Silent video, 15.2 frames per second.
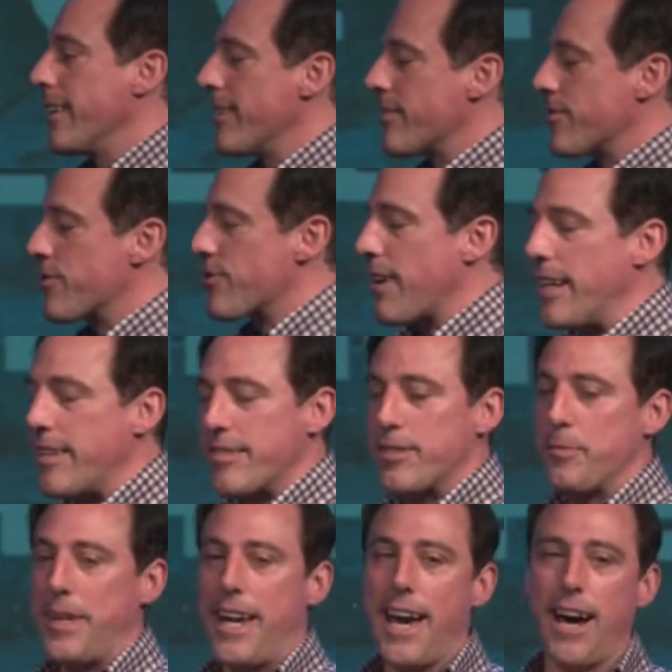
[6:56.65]
it
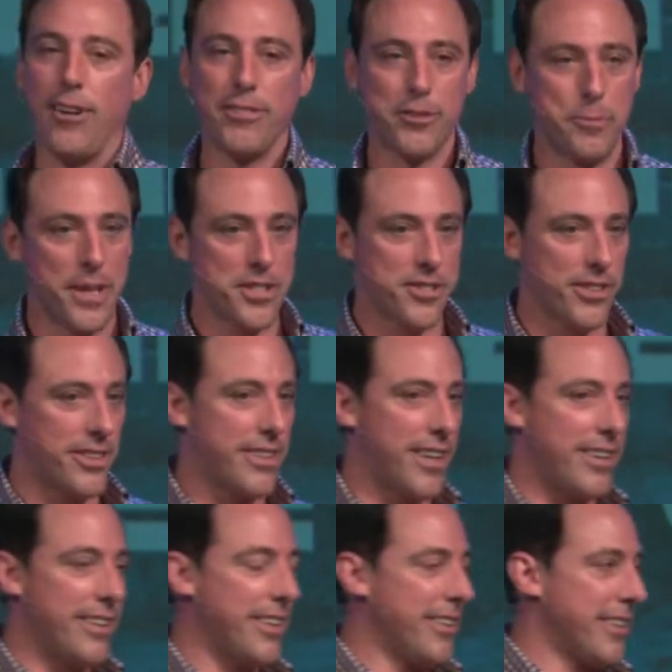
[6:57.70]
stresses me out, especially
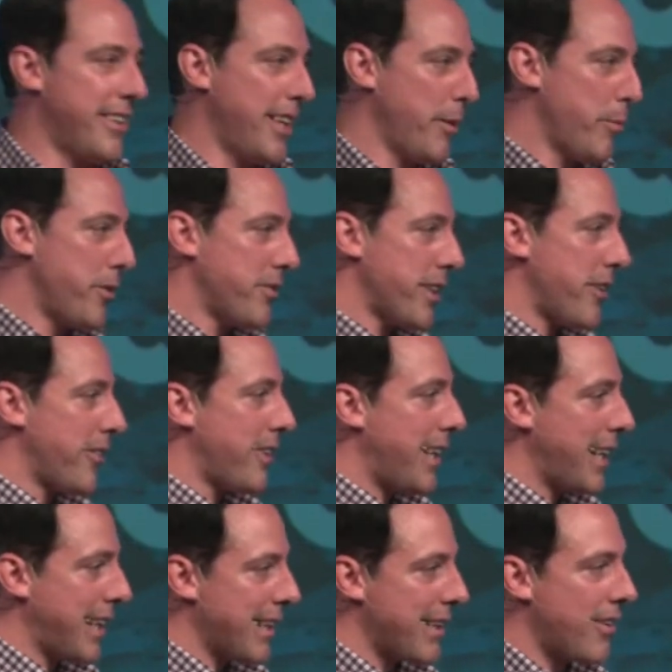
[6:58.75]
down here in Naples. I don't
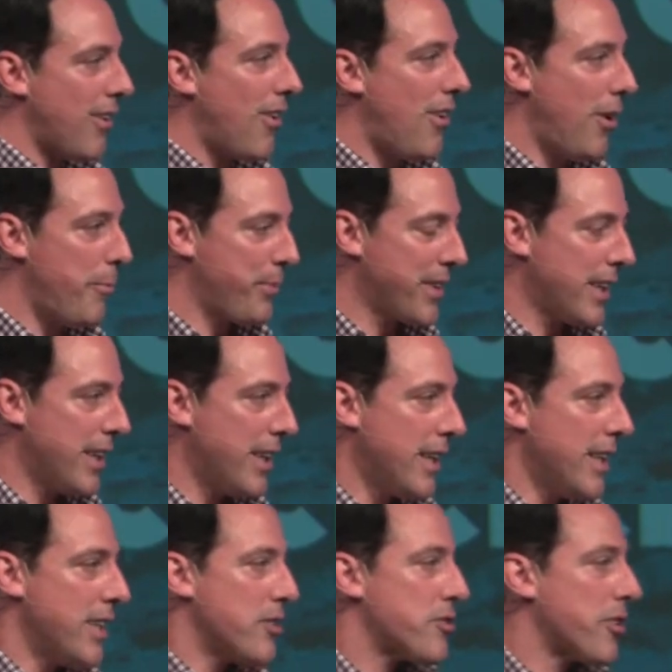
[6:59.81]
like it at all.
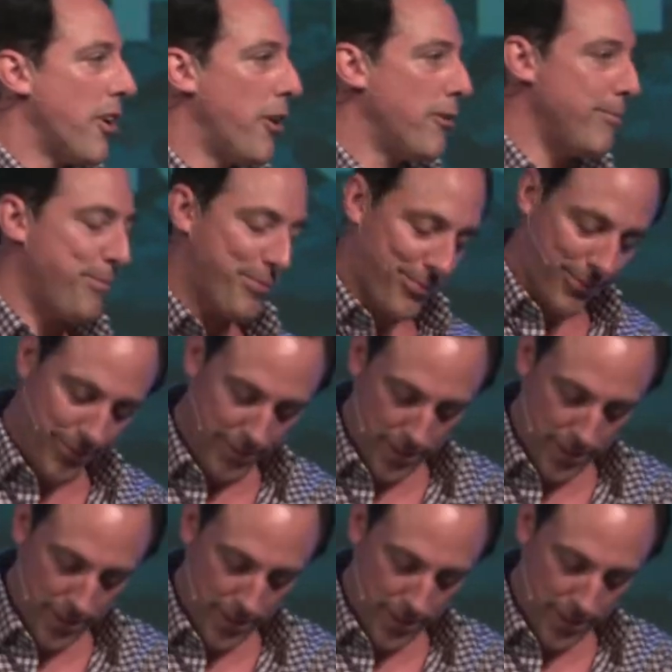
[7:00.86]
So